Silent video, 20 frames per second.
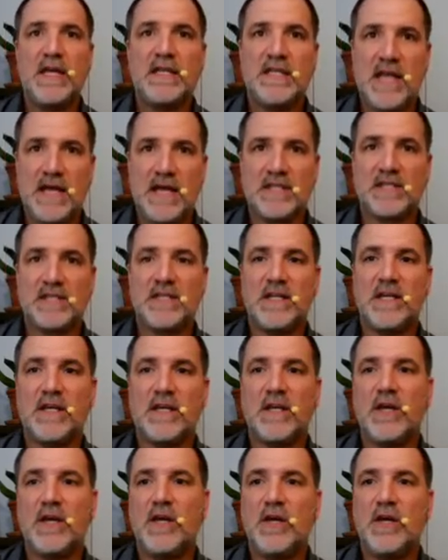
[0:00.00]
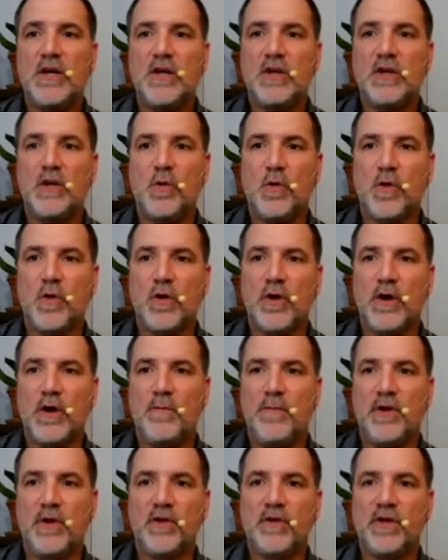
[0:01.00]
testing your
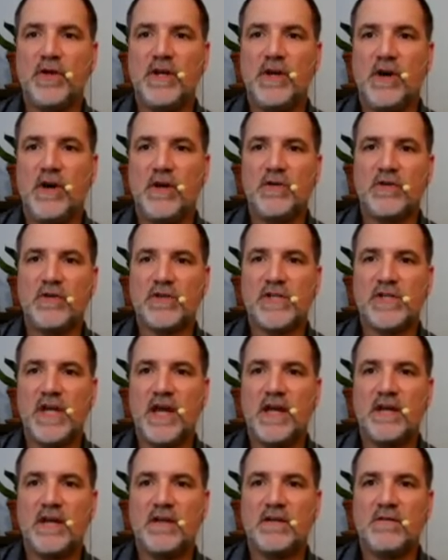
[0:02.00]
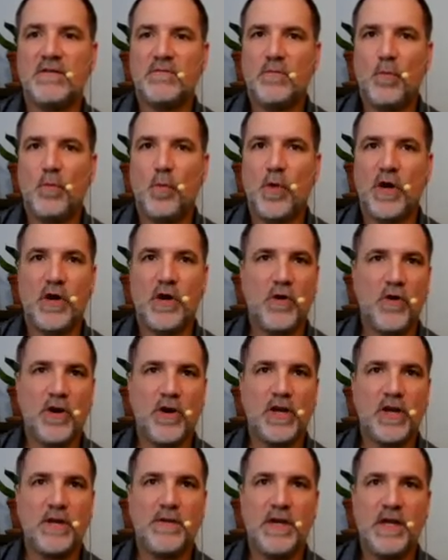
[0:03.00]
ability to understand what an
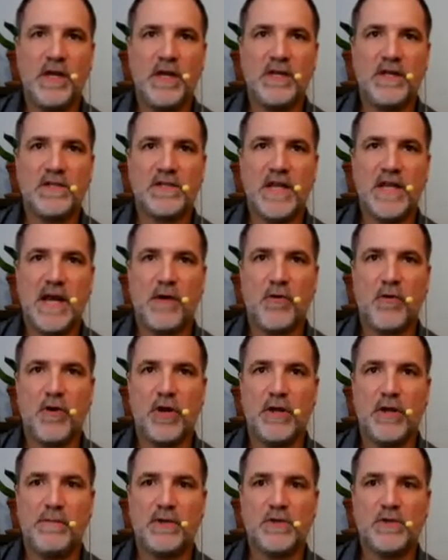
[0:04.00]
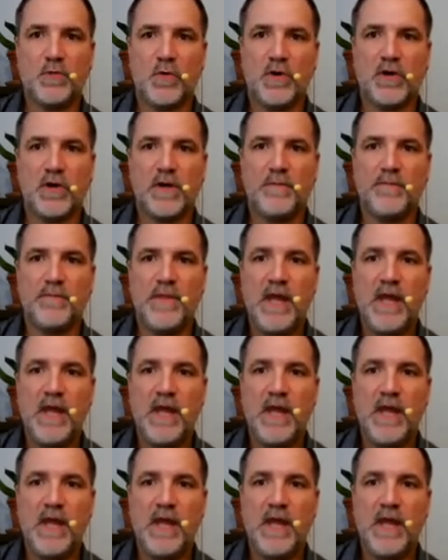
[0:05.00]
argument is and how arguments work.